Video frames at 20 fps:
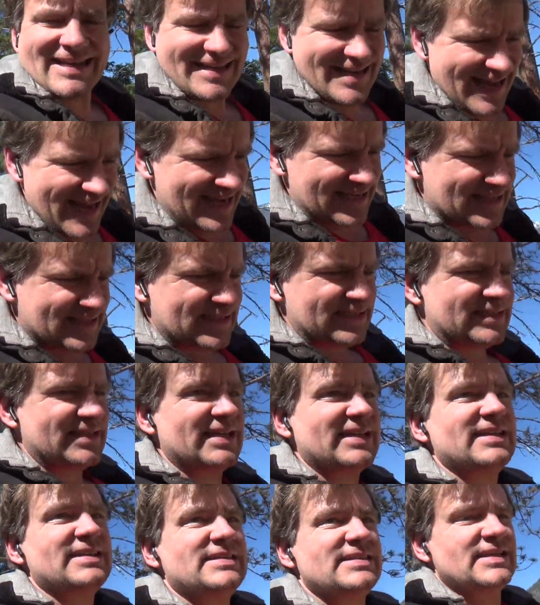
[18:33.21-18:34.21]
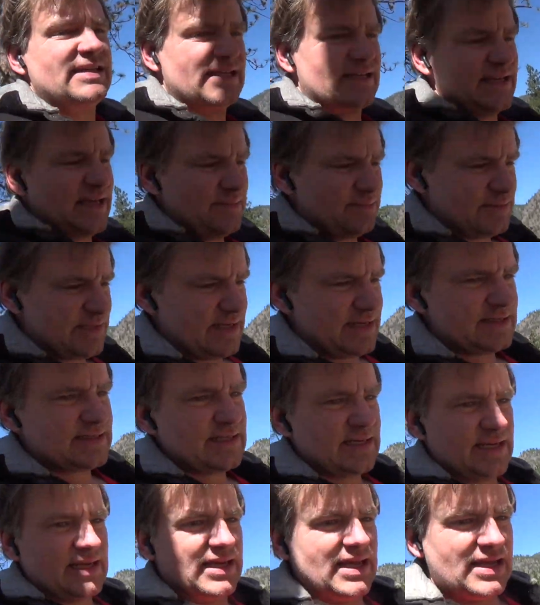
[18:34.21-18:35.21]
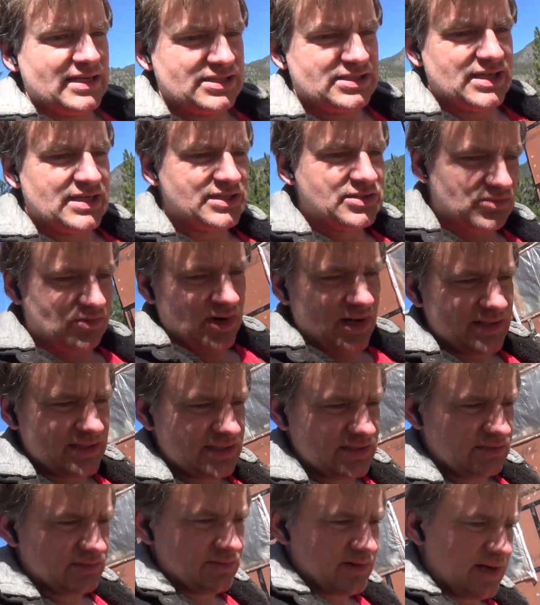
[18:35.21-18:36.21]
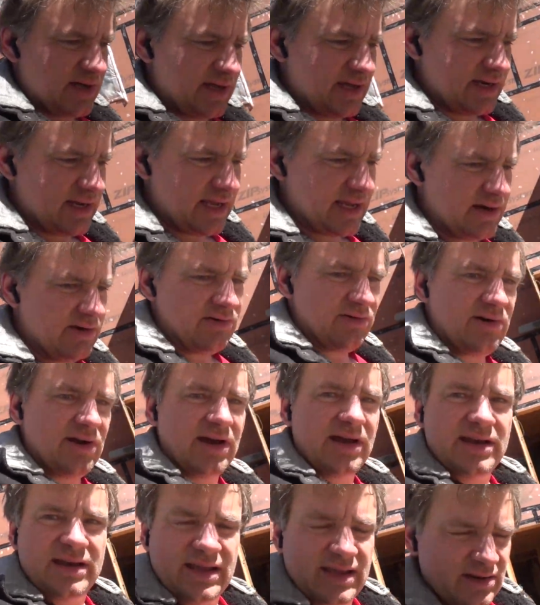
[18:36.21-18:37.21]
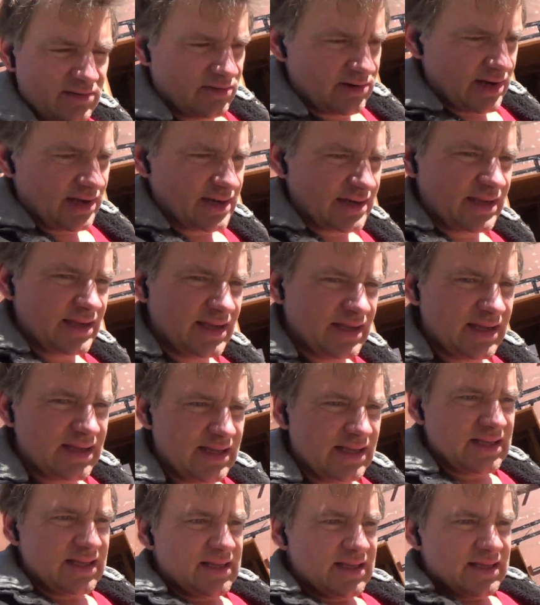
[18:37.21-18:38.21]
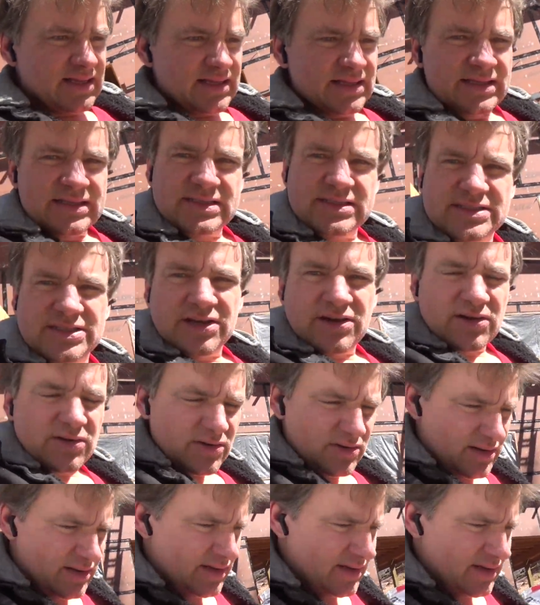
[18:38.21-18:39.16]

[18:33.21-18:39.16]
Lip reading: a nasty tendency to keep dieseling. It just wants to run and run and run. So,